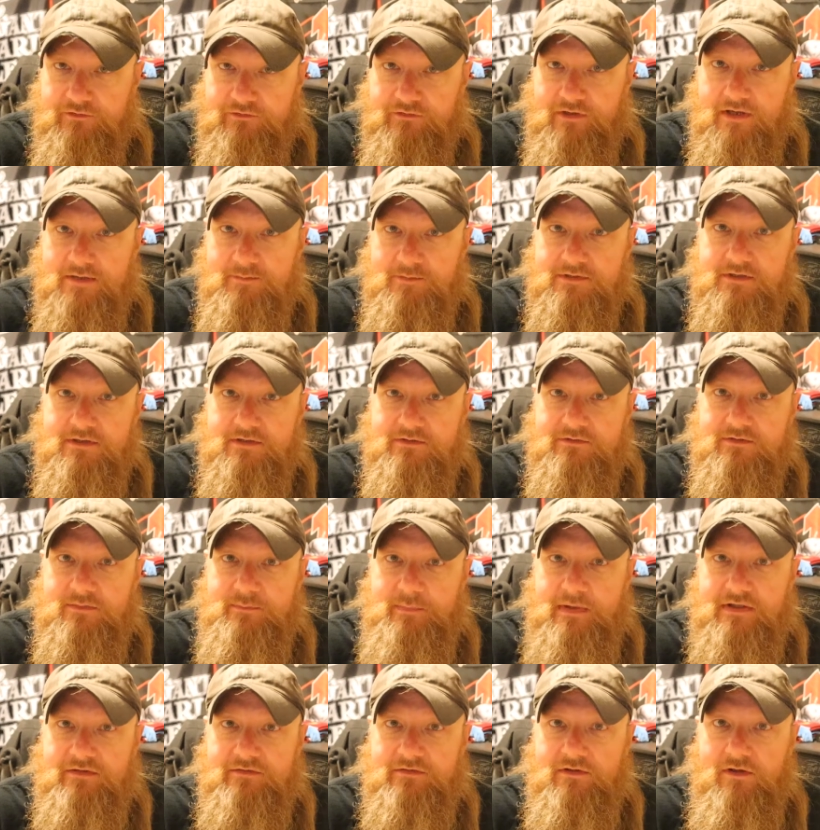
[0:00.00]
the statement that it's the
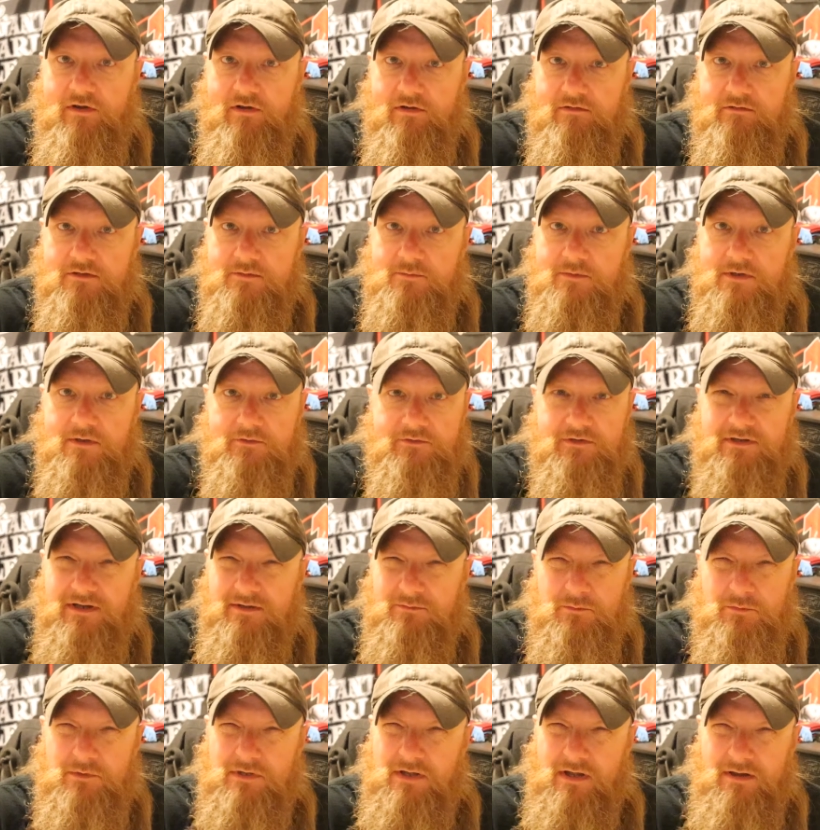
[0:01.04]
best lager in the world. You know,
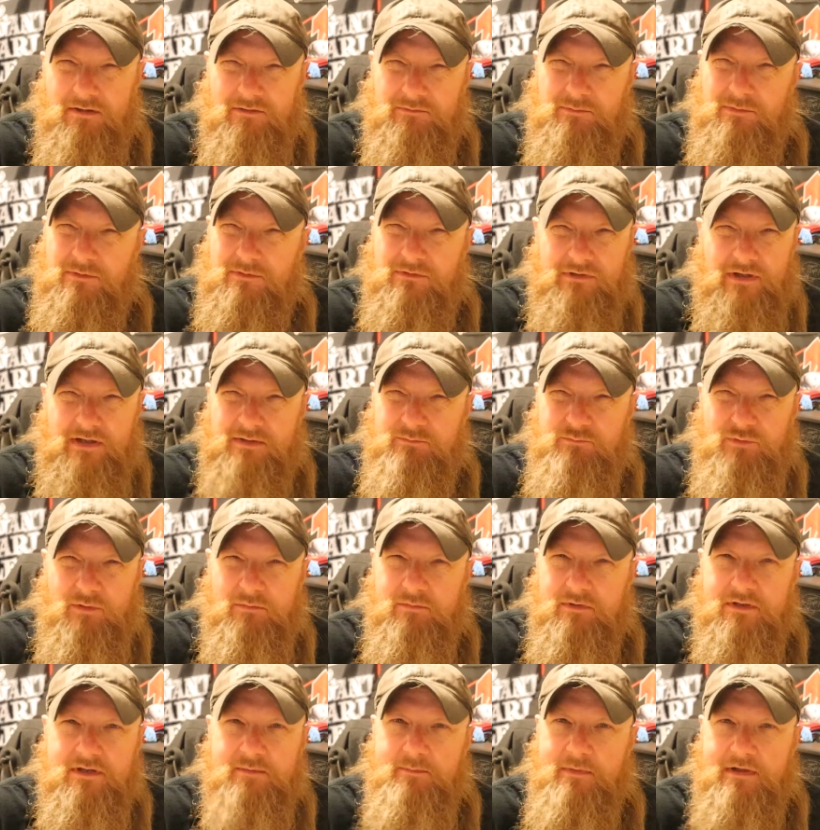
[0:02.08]
when Carlsberg say
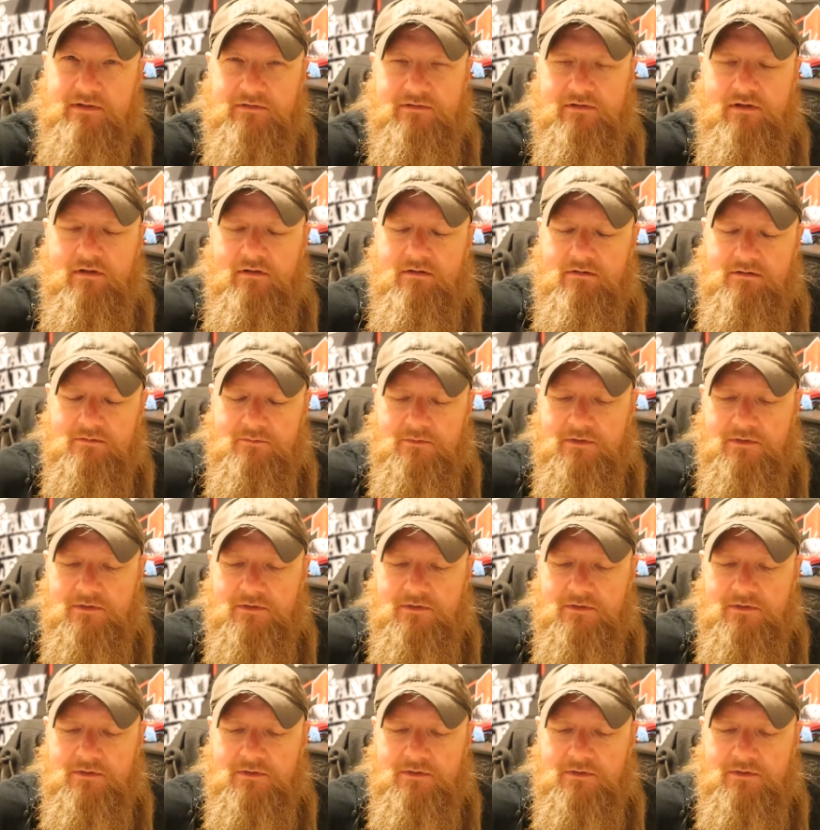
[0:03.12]
probably the best lager in the